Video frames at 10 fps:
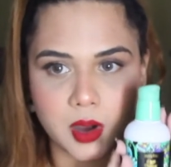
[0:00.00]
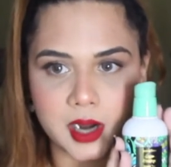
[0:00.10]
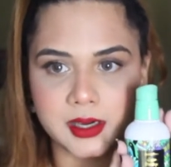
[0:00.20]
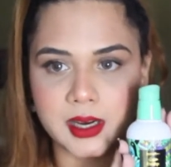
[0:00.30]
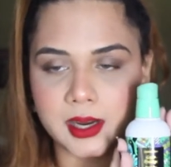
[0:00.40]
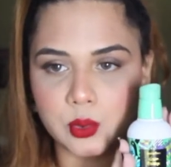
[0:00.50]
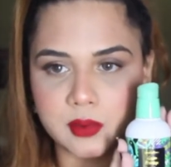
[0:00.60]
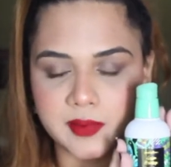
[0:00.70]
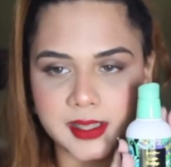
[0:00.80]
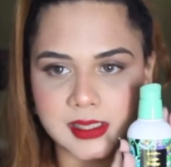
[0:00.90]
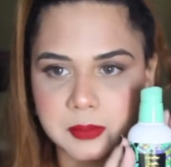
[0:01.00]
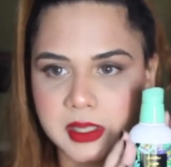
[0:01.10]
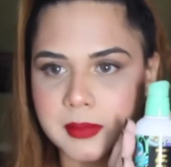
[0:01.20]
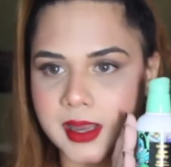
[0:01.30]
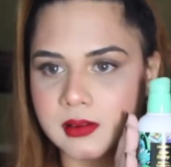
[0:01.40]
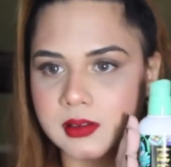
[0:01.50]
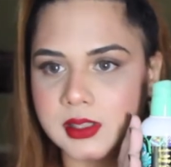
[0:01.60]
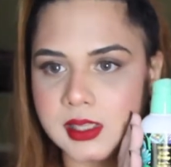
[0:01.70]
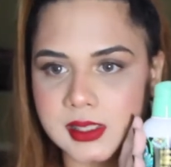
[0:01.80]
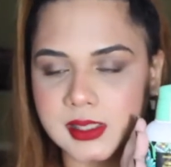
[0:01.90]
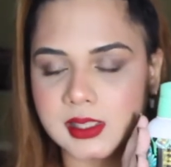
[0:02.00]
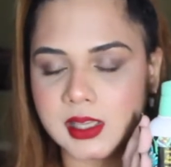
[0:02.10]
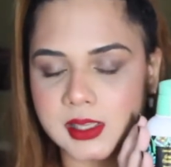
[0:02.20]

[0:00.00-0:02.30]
Until I don't find something better, this